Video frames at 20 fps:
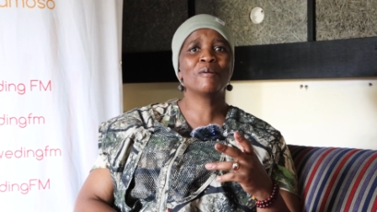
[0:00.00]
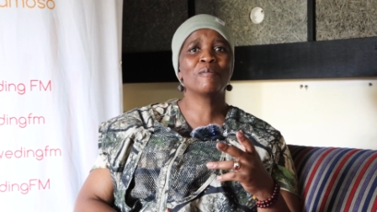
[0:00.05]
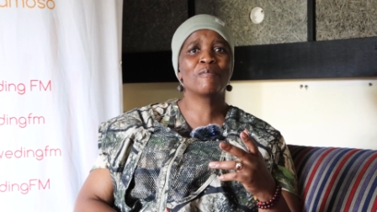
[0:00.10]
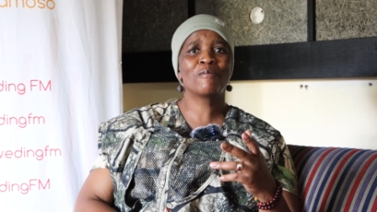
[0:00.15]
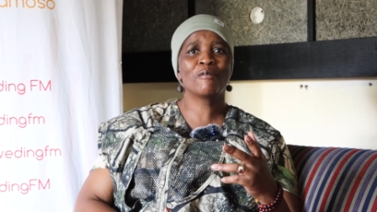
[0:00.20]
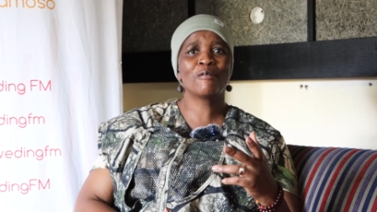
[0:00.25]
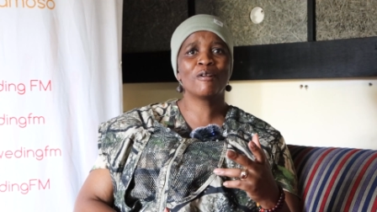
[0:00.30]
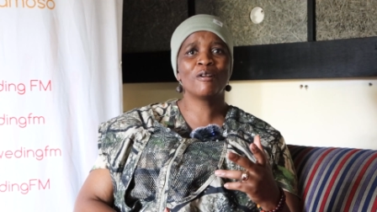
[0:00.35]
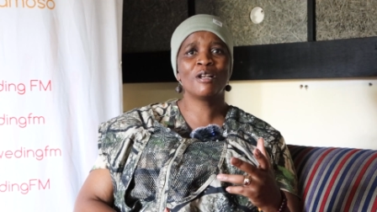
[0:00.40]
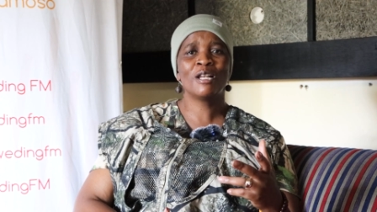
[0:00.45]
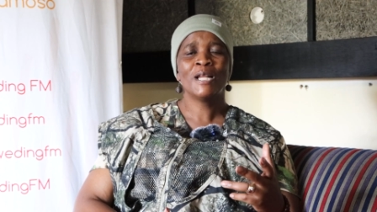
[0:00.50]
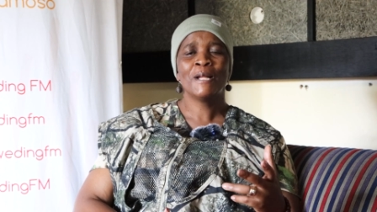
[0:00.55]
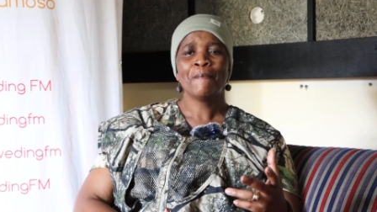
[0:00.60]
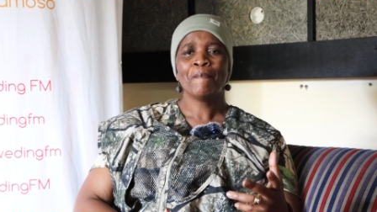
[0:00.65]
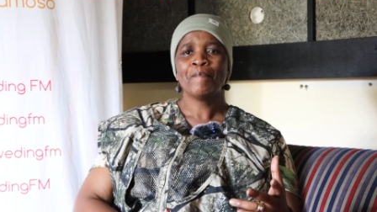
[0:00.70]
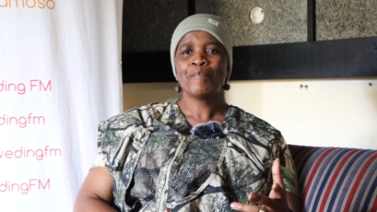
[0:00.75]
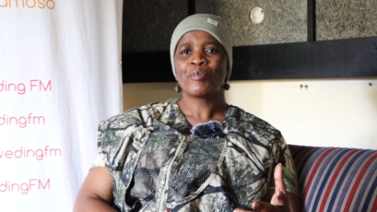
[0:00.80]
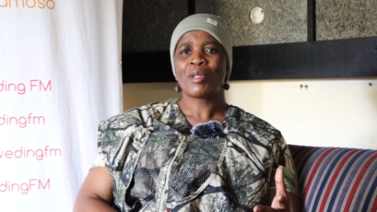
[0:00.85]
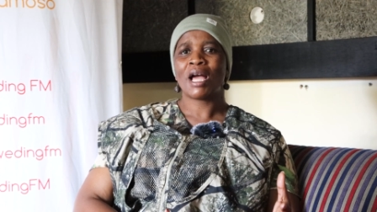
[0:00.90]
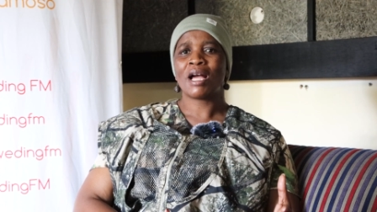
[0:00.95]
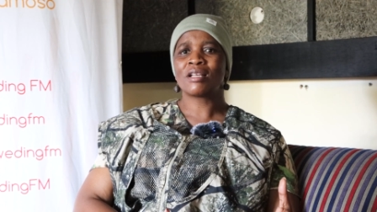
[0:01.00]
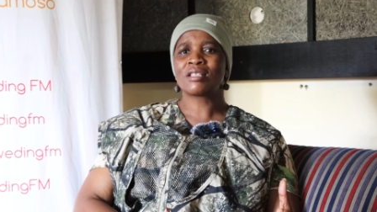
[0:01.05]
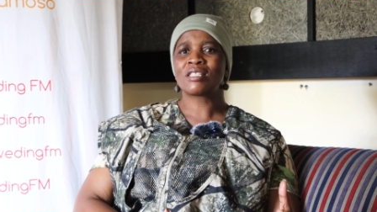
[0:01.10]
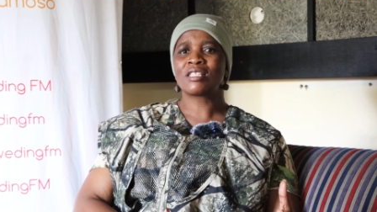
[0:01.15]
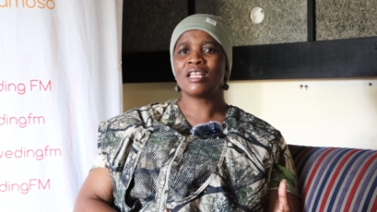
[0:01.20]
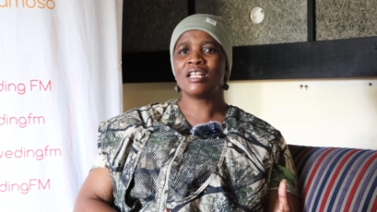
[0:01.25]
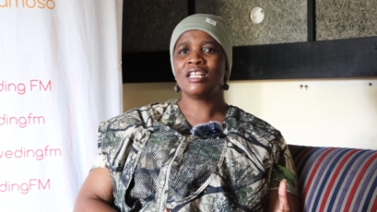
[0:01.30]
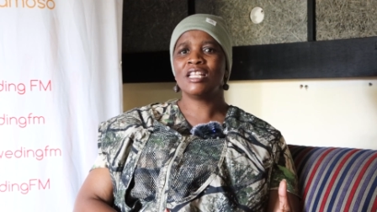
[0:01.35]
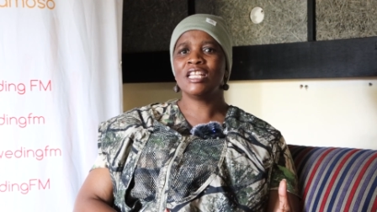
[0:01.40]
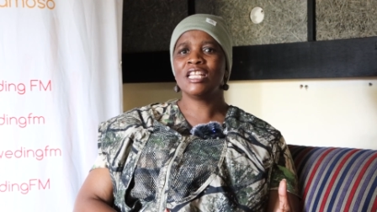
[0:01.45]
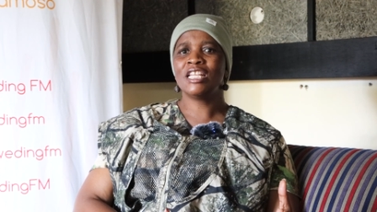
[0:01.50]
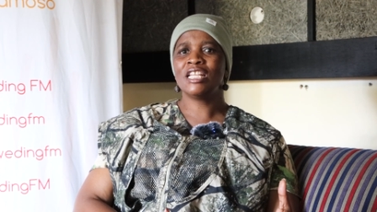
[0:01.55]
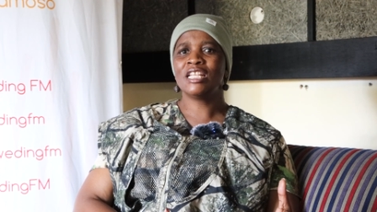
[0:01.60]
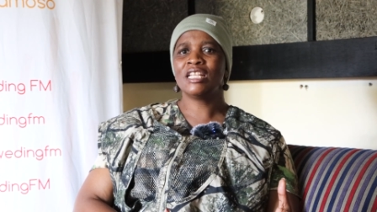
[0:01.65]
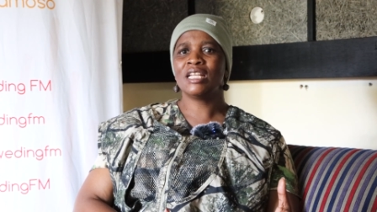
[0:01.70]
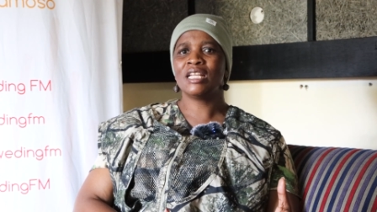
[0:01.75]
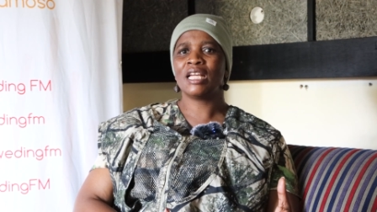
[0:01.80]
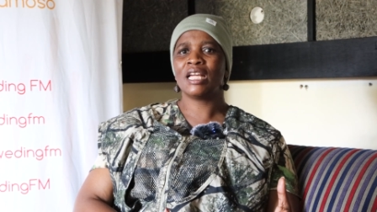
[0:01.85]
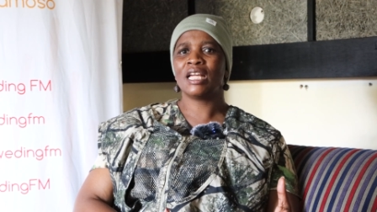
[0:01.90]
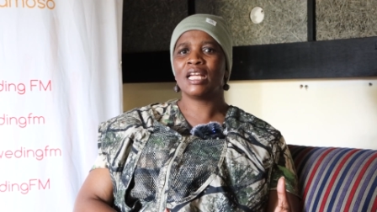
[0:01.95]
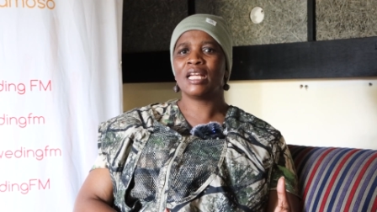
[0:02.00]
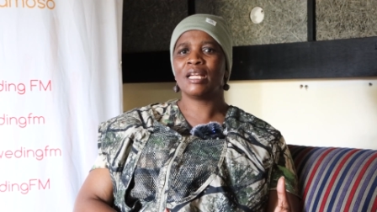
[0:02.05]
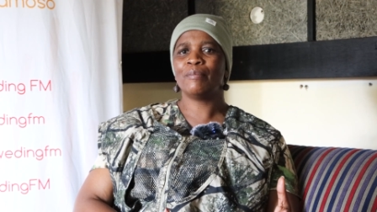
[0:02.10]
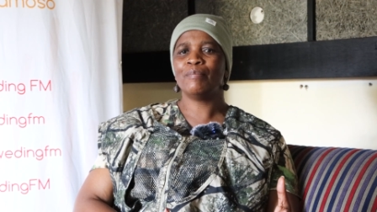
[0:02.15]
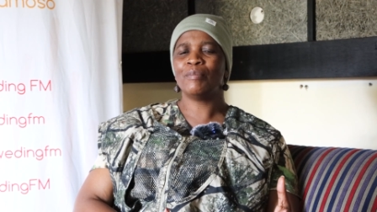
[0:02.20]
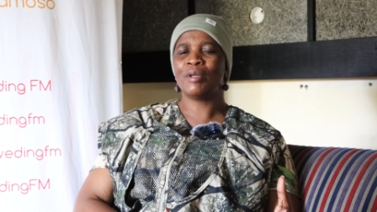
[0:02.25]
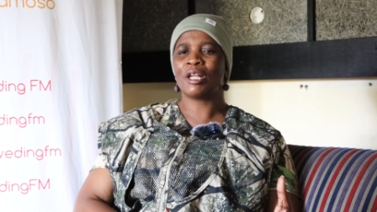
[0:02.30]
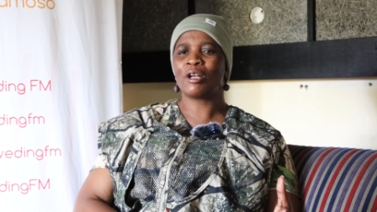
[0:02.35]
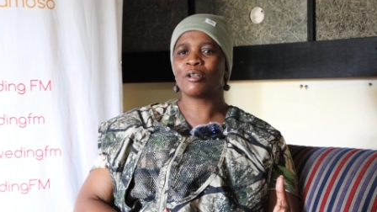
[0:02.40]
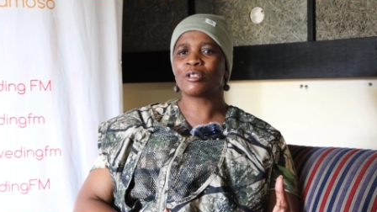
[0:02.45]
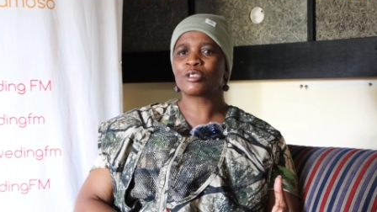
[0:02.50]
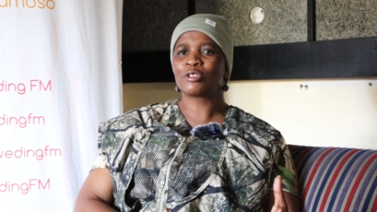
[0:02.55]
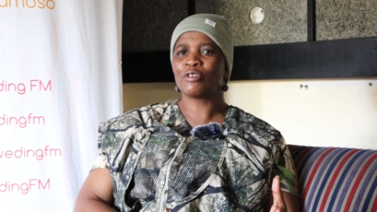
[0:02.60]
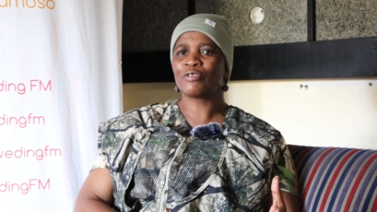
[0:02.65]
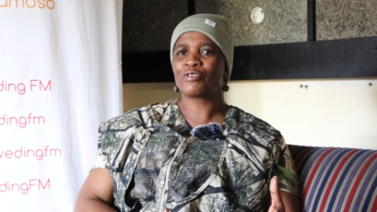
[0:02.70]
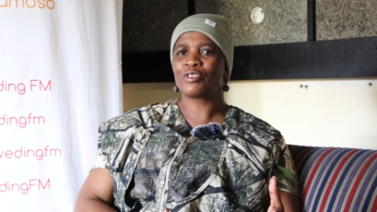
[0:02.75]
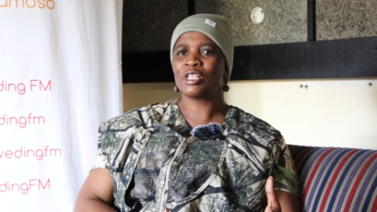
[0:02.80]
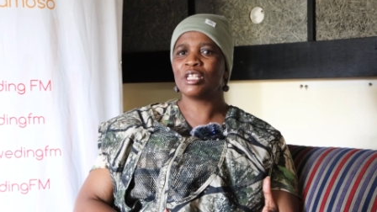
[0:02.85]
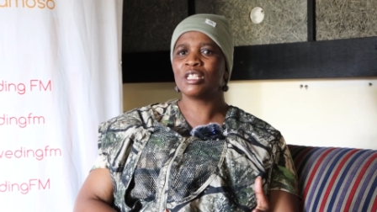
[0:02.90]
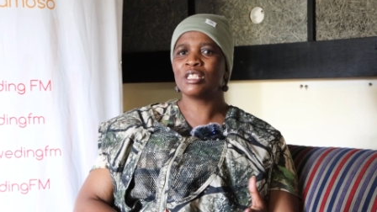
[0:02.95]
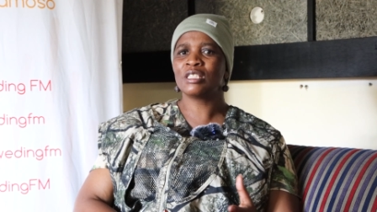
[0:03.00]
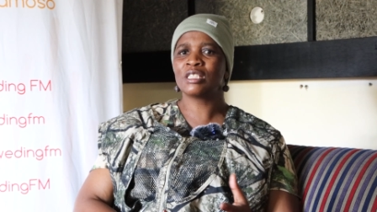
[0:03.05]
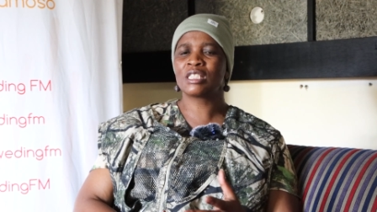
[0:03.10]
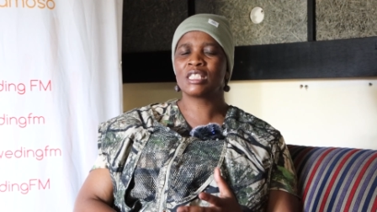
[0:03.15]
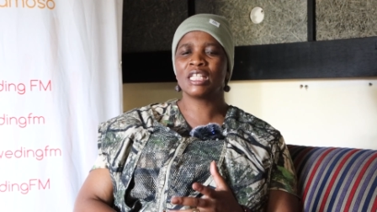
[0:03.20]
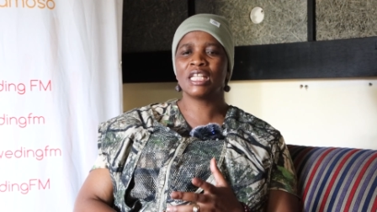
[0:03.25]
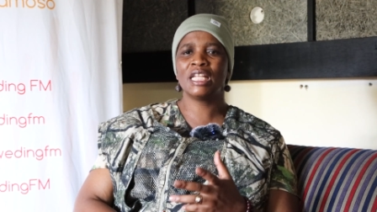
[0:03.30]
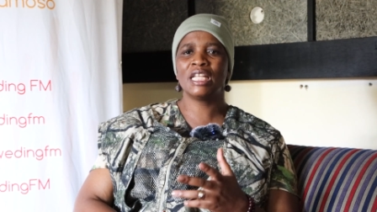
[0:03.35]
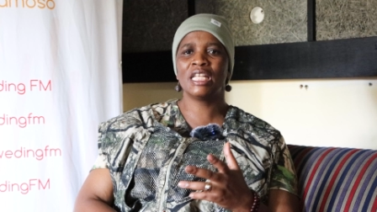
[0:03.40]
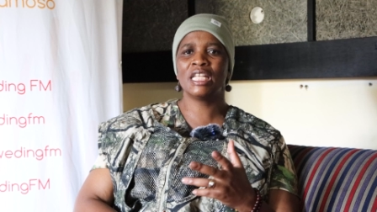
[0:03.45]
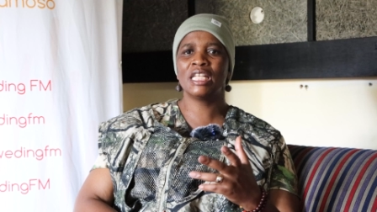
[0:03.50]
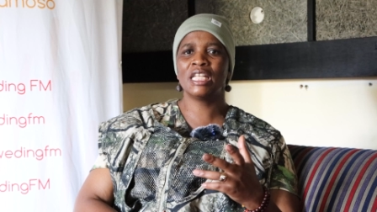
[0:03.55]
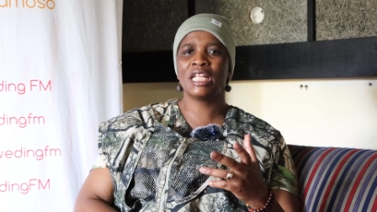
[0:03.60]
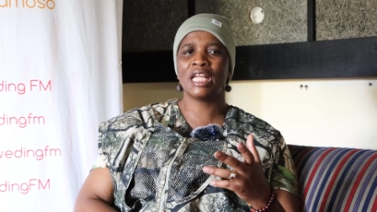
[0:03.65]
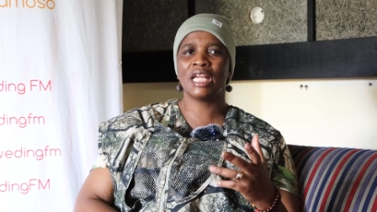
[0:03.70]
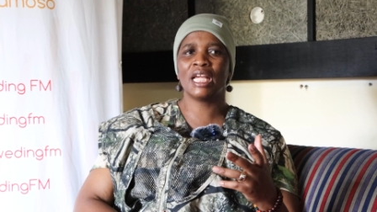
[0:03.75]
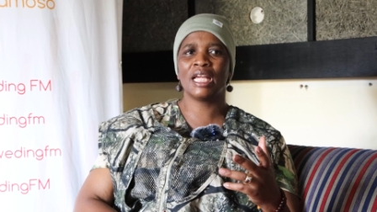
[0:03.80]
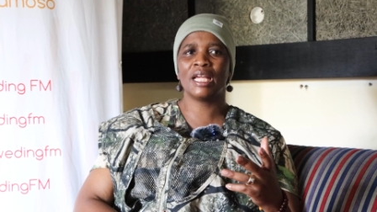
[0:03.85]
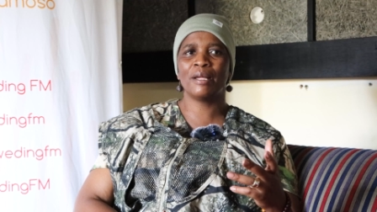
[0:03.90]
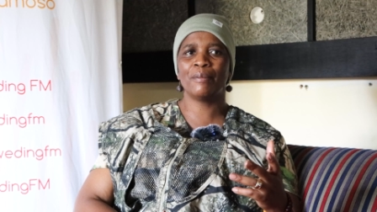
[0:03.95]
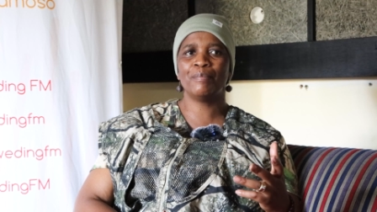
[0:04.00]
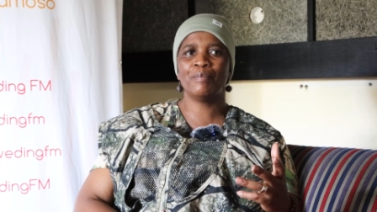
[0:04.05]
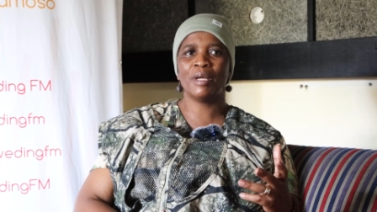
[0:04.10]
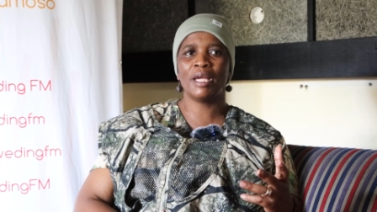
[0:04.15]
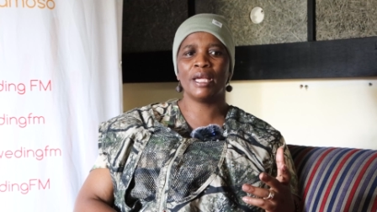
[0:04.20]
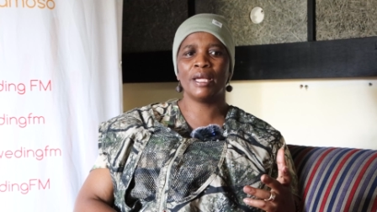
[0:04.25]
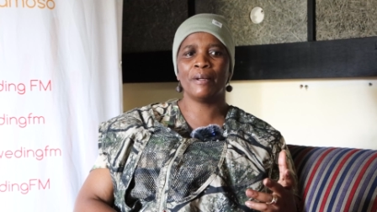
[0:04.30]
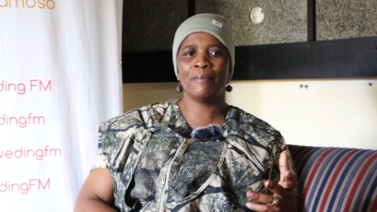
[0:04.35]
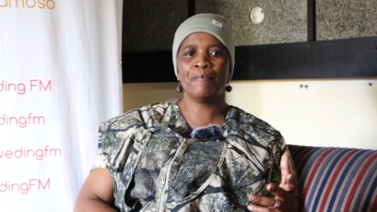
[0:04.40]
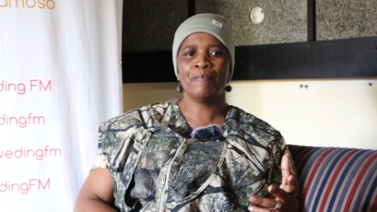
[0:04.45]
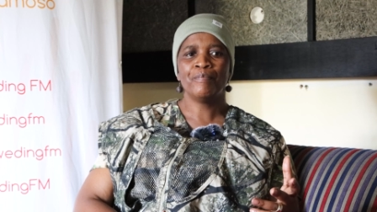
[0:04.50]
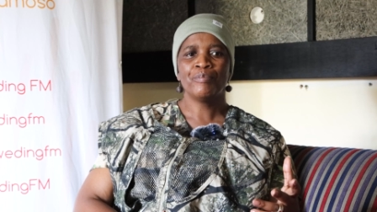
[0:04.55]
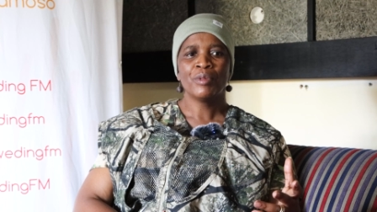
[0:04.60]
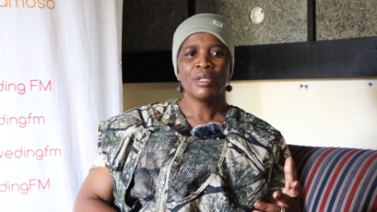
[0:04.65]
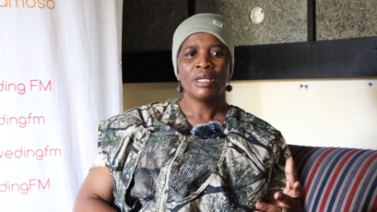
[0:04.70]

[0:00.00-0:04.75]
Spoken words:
People are selling a lot of things in the